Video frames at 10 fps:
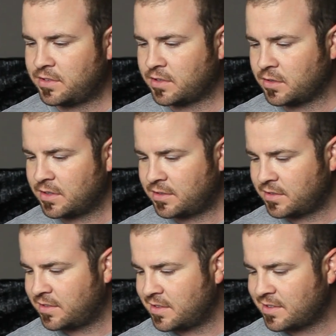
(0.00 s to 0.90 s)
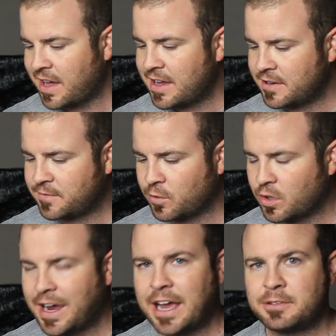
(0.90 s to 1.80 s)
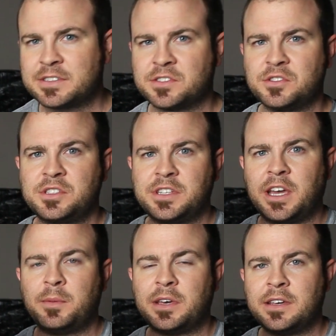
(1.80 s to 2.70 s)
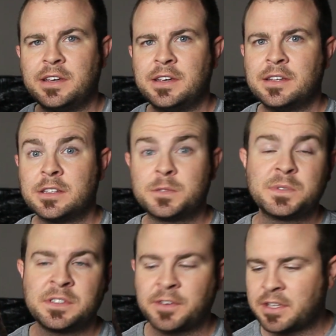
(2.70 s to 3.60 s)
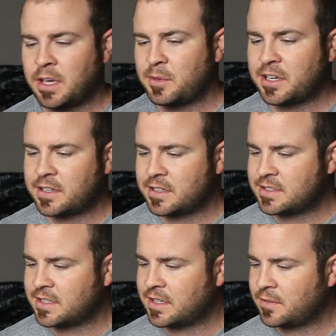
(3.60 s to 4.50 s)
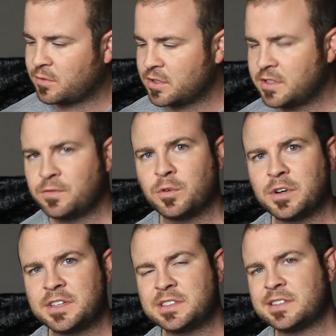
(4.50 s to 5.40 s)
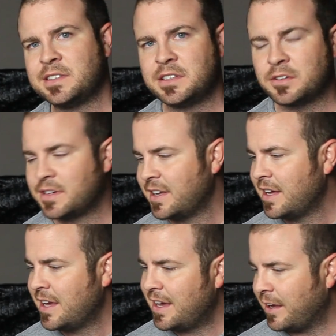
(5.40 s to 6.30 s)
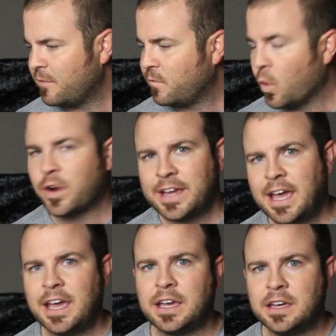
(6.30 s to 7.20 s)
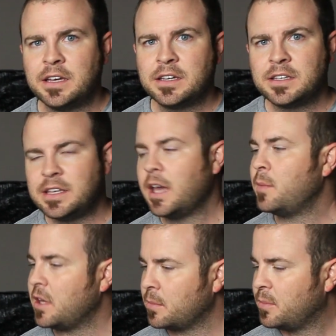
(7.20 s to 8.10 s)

So, this is designed for high resolution gaming. They're specifically aiming it at 1440, uh, 1600, and 4K gaming.